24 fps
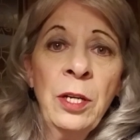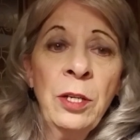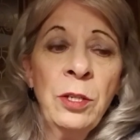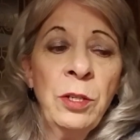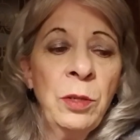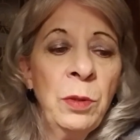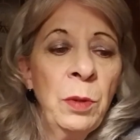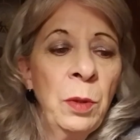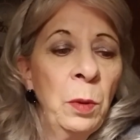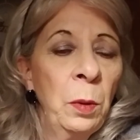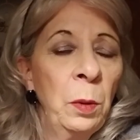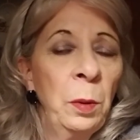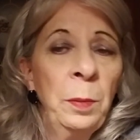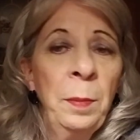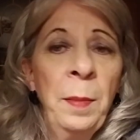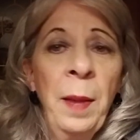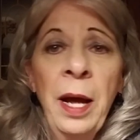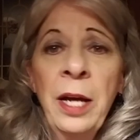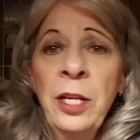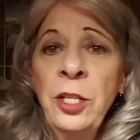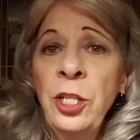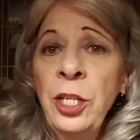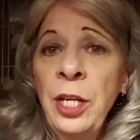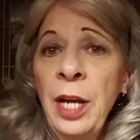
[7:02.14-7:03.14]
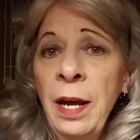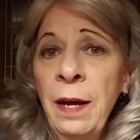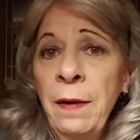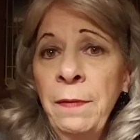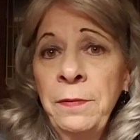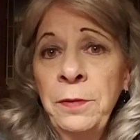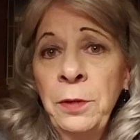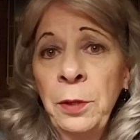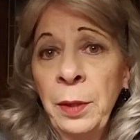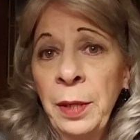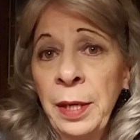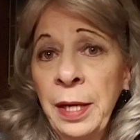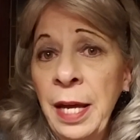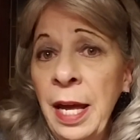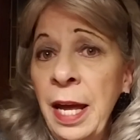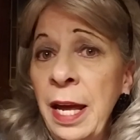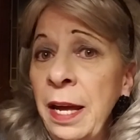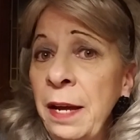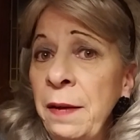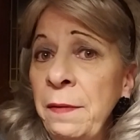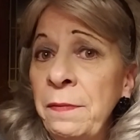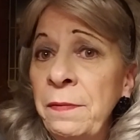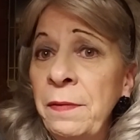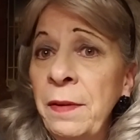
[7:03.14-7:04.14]
into an old mine shaft or a
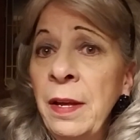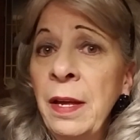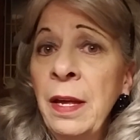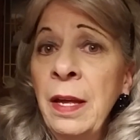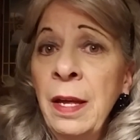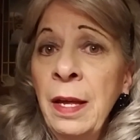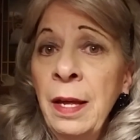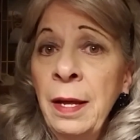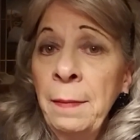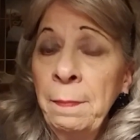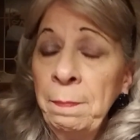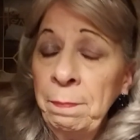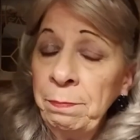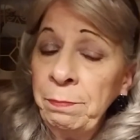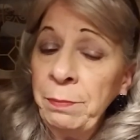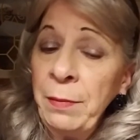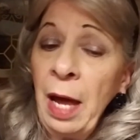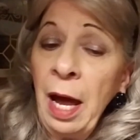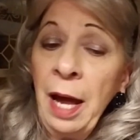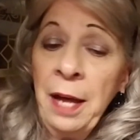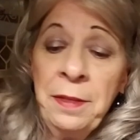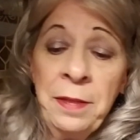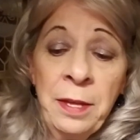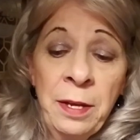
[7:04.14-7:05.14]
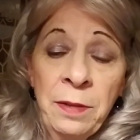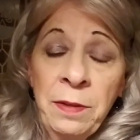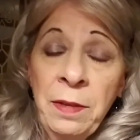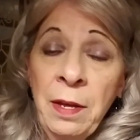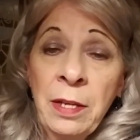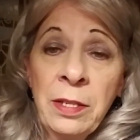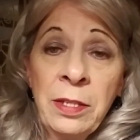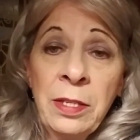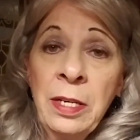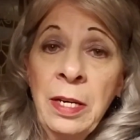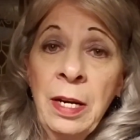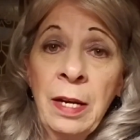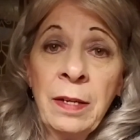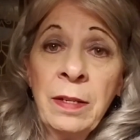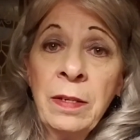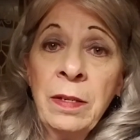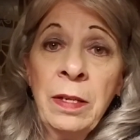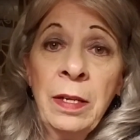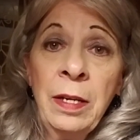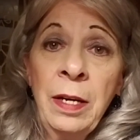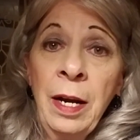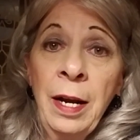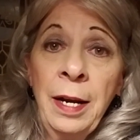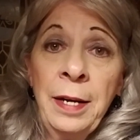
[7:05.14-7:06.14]
cave, I think that's an
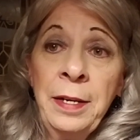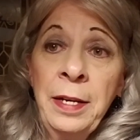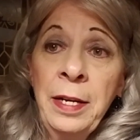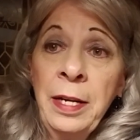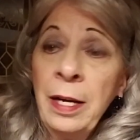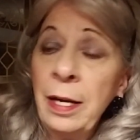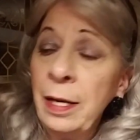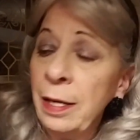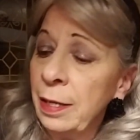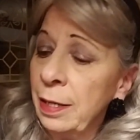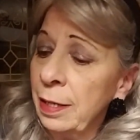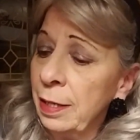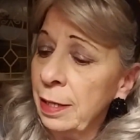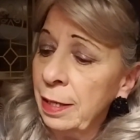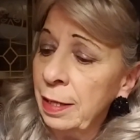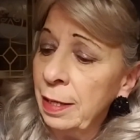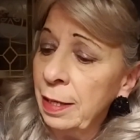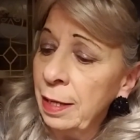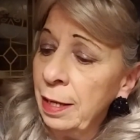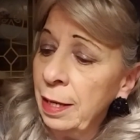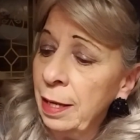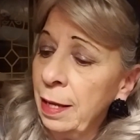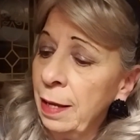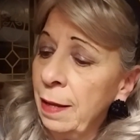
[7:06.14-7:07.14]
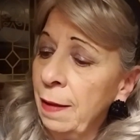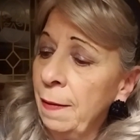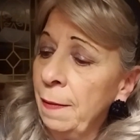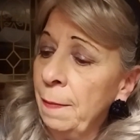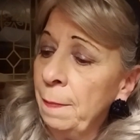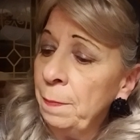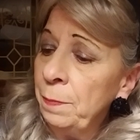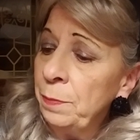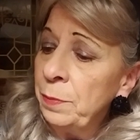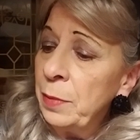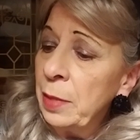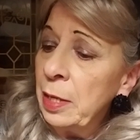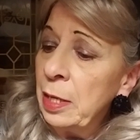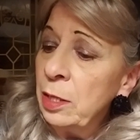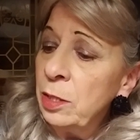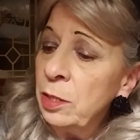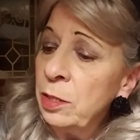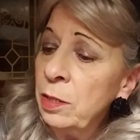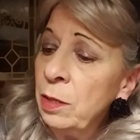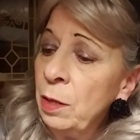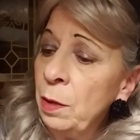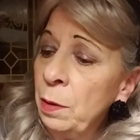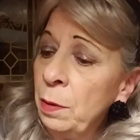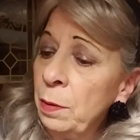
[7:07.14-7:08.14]
excellent idea.
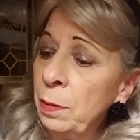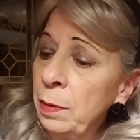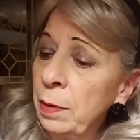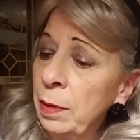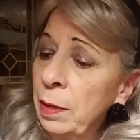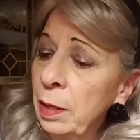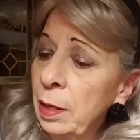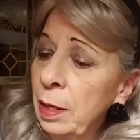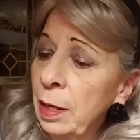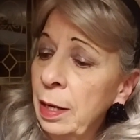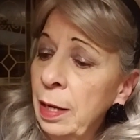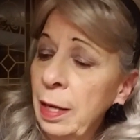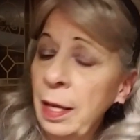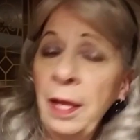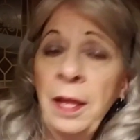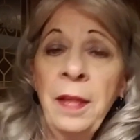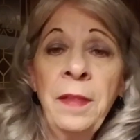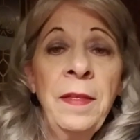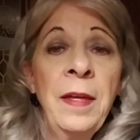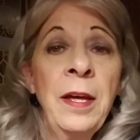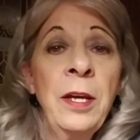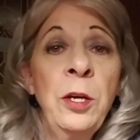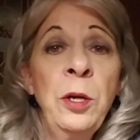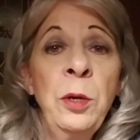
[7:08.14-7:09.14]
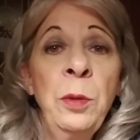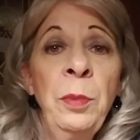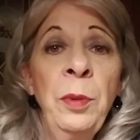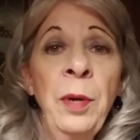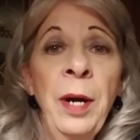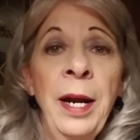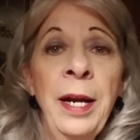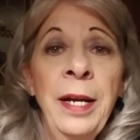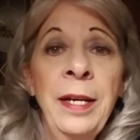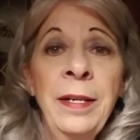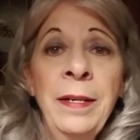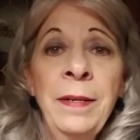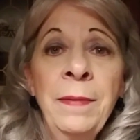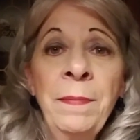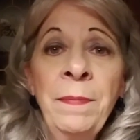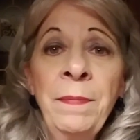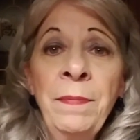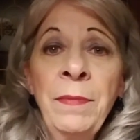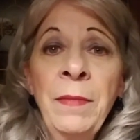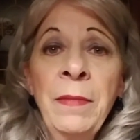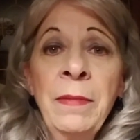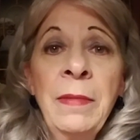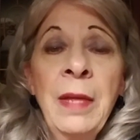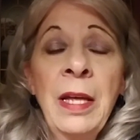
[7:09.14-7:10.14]
So, thank you, Brian.
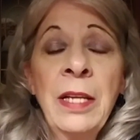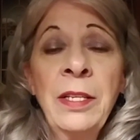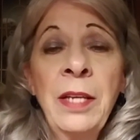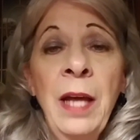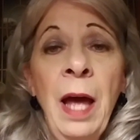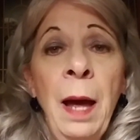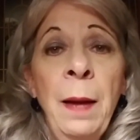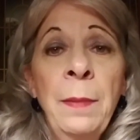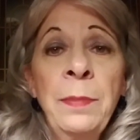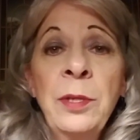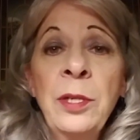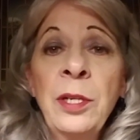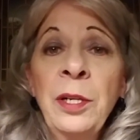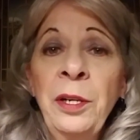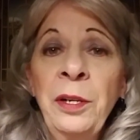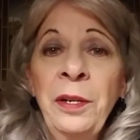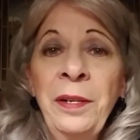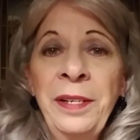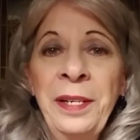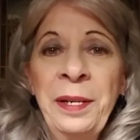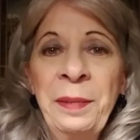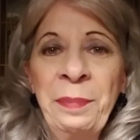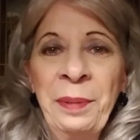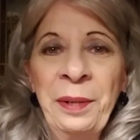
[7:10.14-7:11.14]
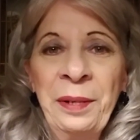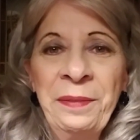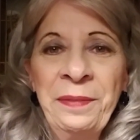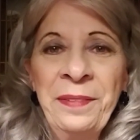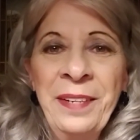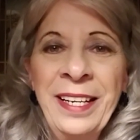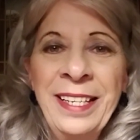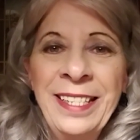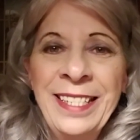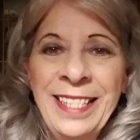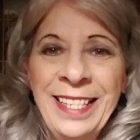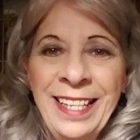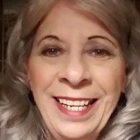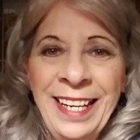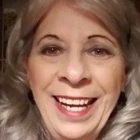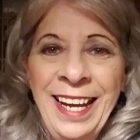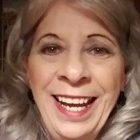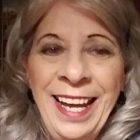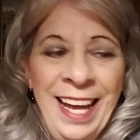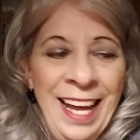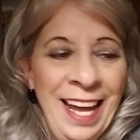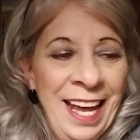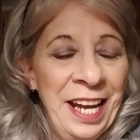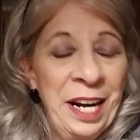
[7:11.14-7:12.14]
That's absolutely perfect,
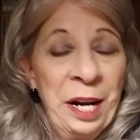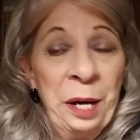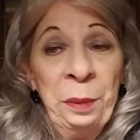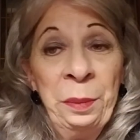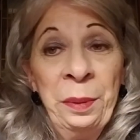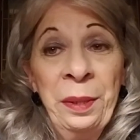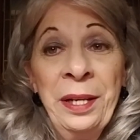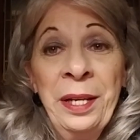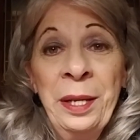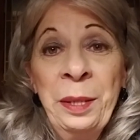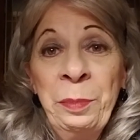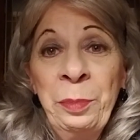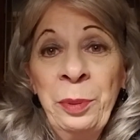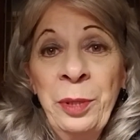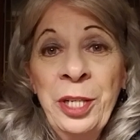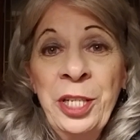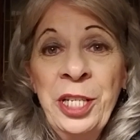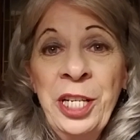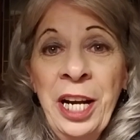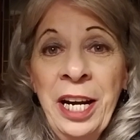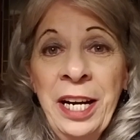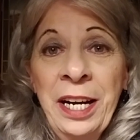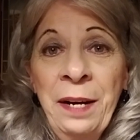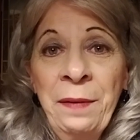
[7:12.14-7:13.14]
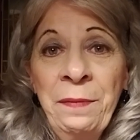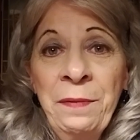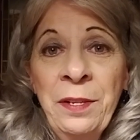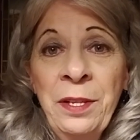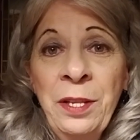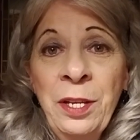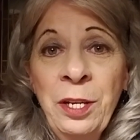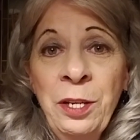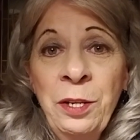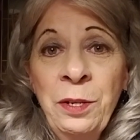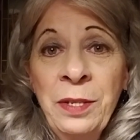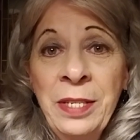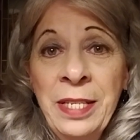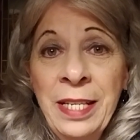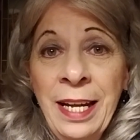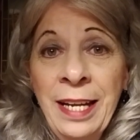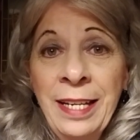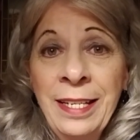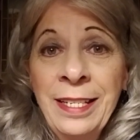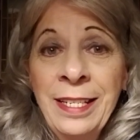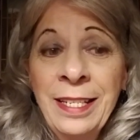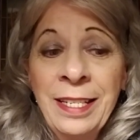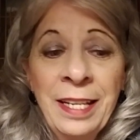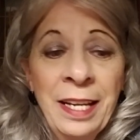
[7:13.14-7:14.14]
and I really appreciate everything you
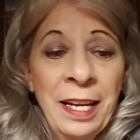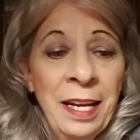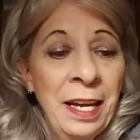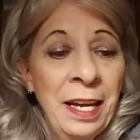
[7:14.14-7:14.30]
sent.